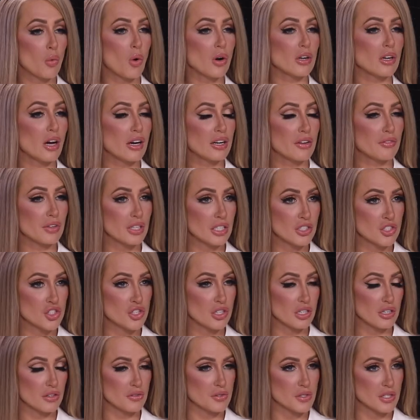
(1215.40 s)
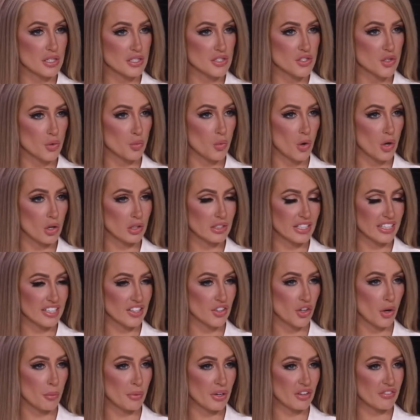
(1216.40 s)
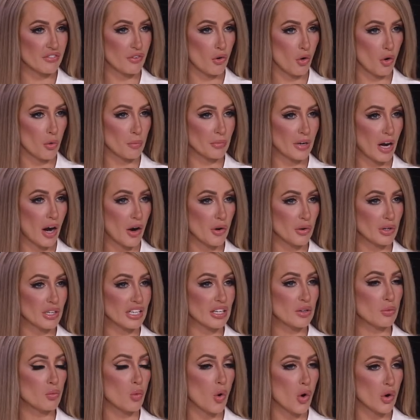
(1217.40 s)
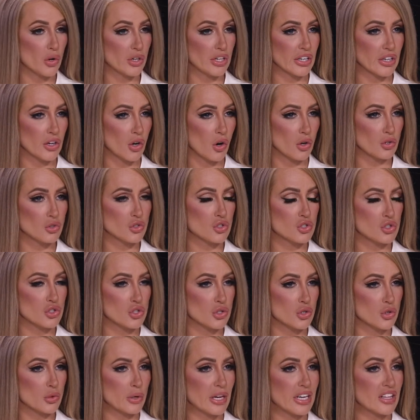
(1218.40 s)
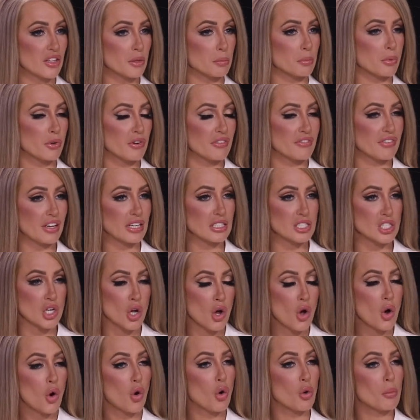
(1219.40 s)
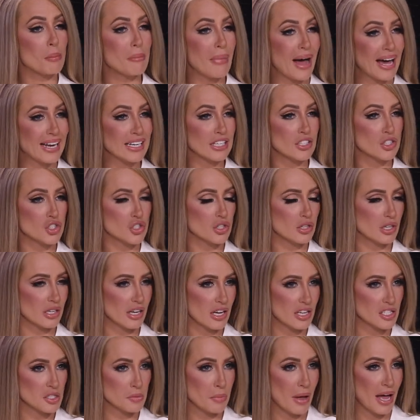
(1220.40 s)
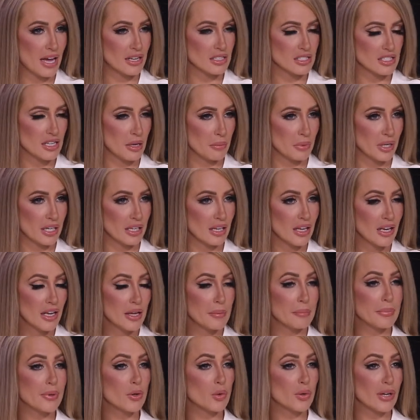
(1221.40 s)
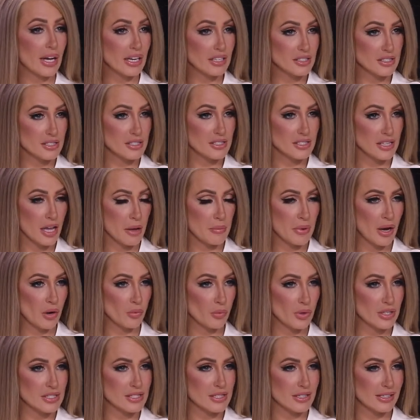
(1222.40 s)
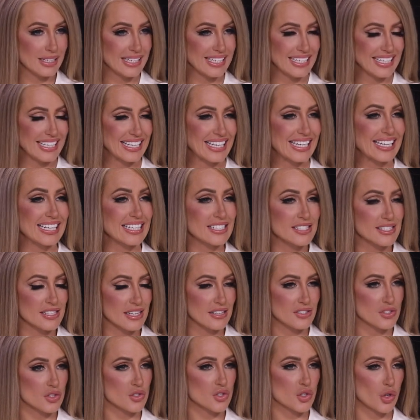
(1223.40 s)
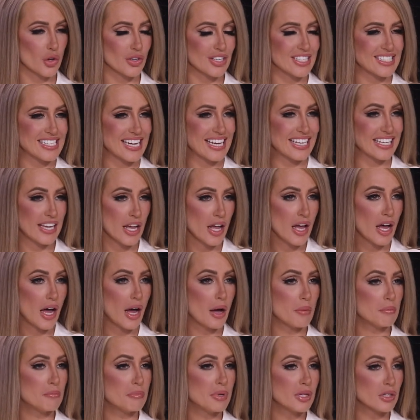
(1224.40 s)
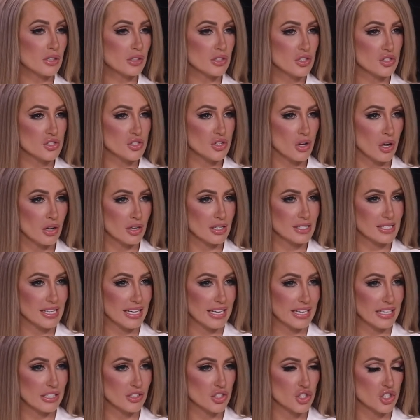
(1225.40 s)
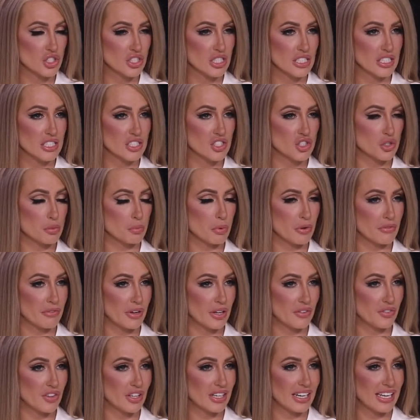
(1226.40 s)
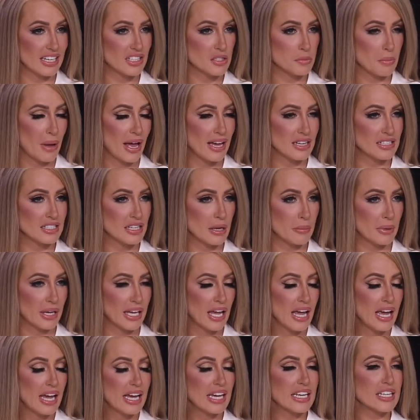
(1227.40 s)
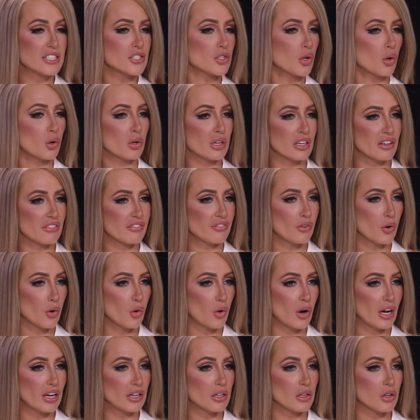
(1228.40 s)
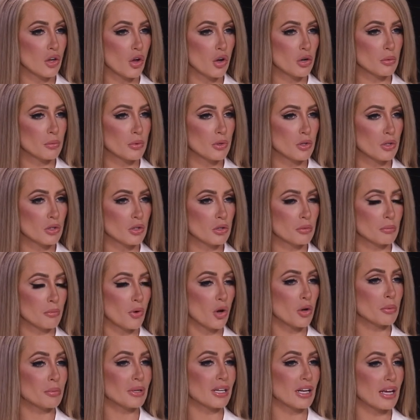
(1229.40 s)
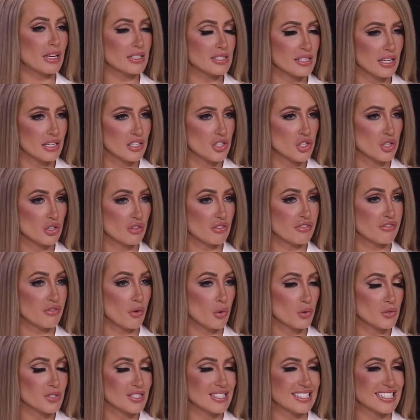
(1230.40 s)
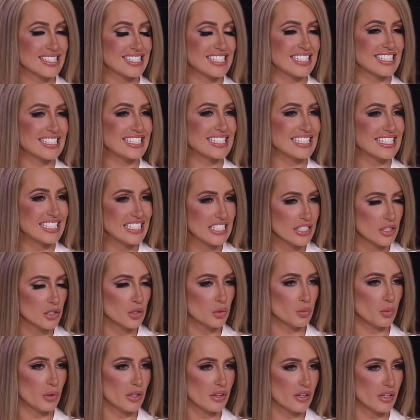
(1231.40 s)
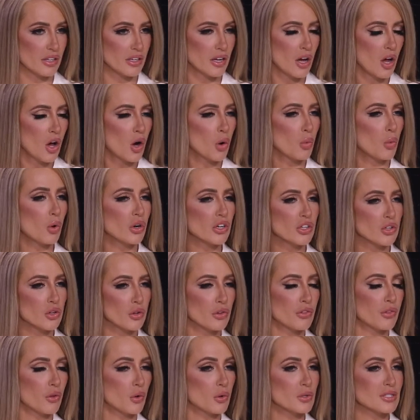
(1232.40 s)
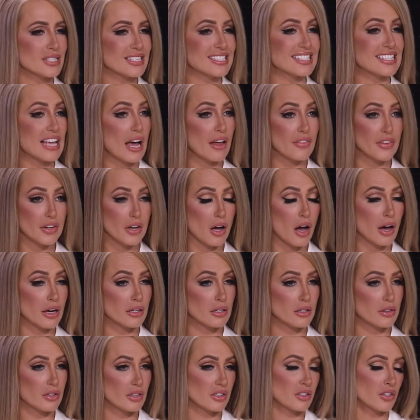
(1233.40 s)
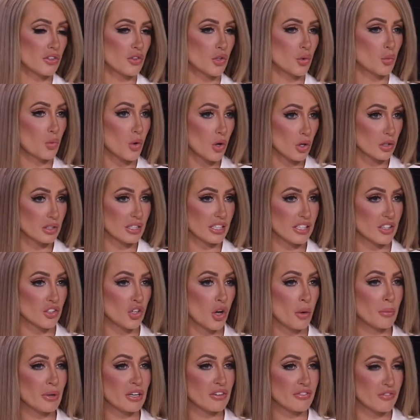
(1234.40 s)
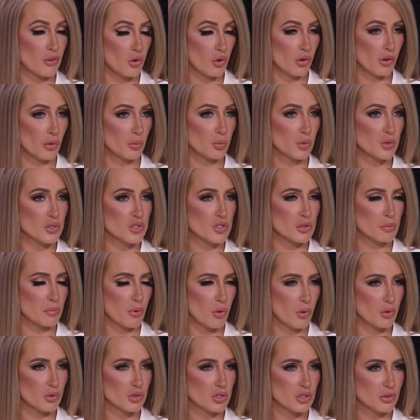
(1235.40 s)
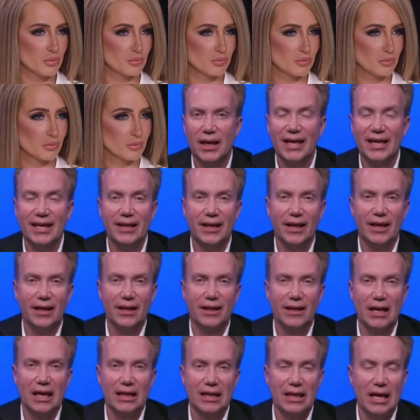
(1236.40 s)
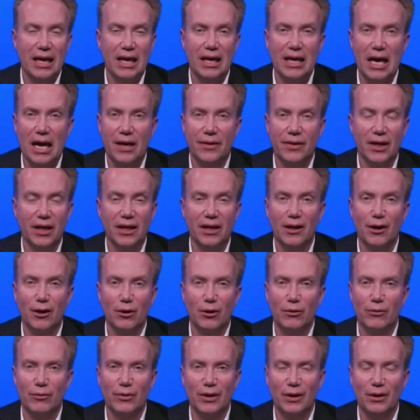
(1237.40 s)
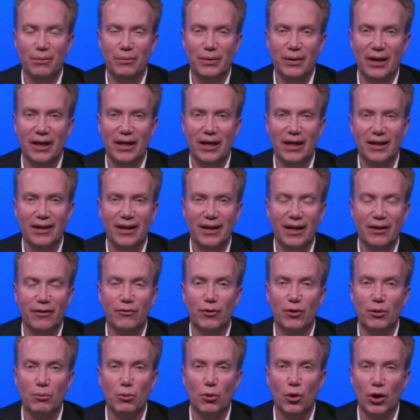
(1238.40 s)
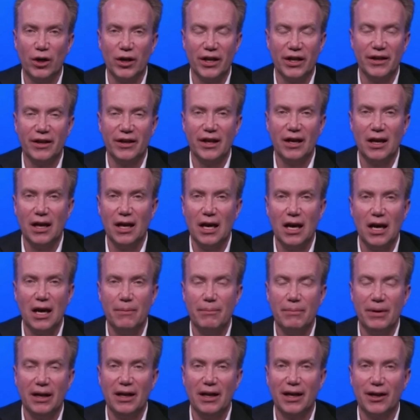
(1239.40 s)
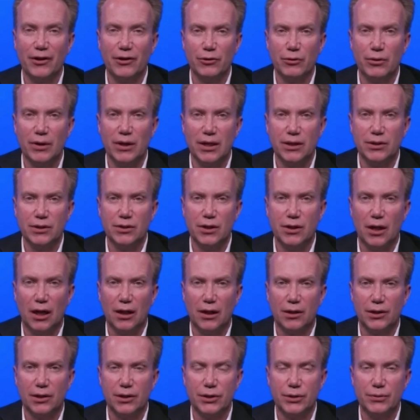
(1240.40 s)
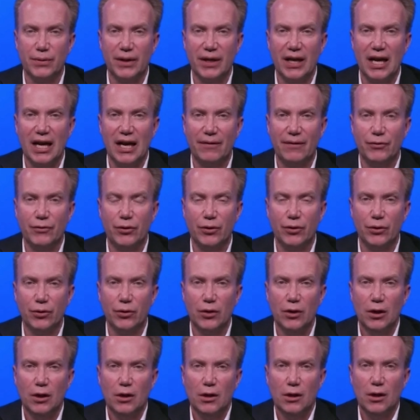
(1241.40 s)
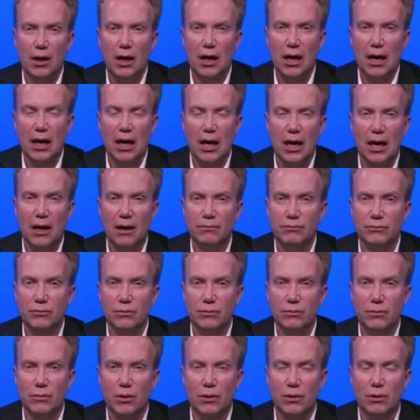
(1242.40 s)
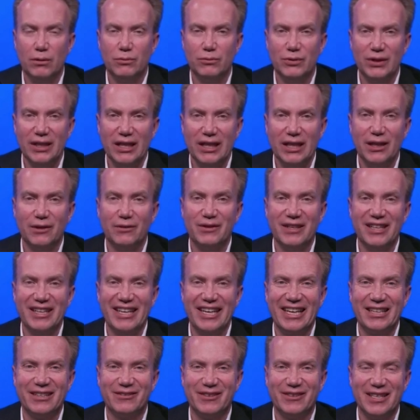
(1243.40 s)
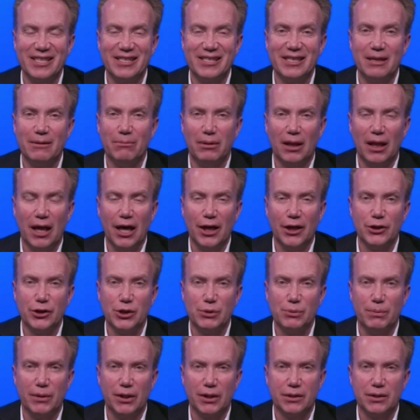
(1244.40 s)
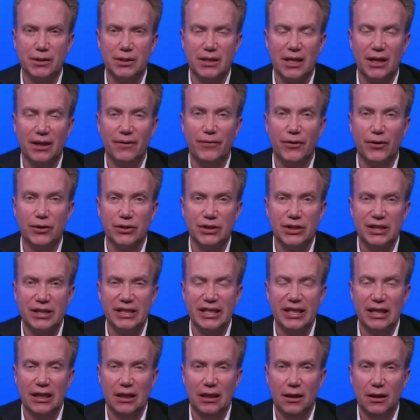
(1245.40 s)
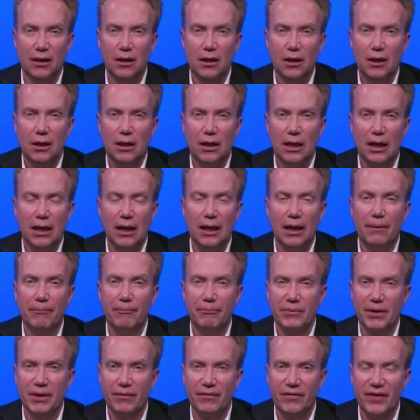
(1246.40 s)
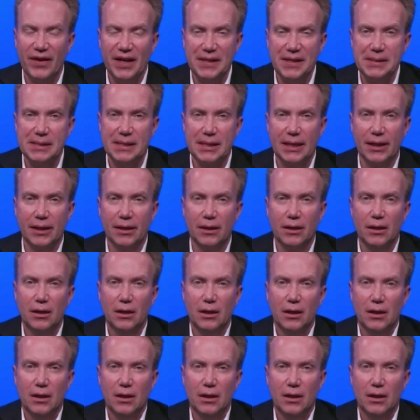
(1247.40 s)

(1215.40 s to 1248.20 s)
What kind of initiatives is the World Economic Forum currently working on to either prevent or manage the next pandemic? Bill Gates has come out recently. He says it's going to take a billion dollars each year to prevent the next pandemic. He's calling for a global mobilization of forces to deal with it. What are your thoughts? Is that the kind of thing that the World Economic Forum would support? Indeed, and I, I, think there will be a need for more than a, a billion US dollars. We have to um, really, really address the blind spots that we're still um, facing.